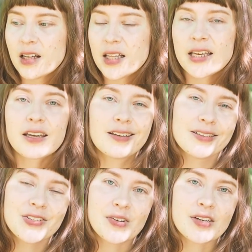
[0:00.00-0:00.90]
like
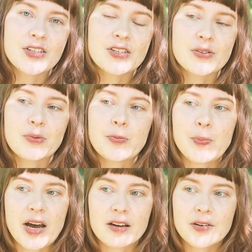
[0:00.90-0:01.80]
illustrations with
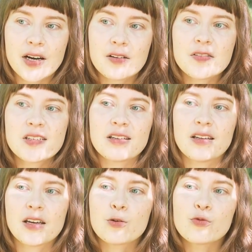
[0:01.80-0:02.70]
backgrounds and
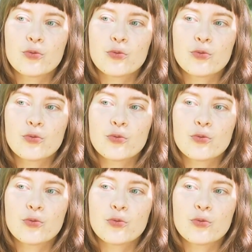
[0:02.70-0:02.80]
like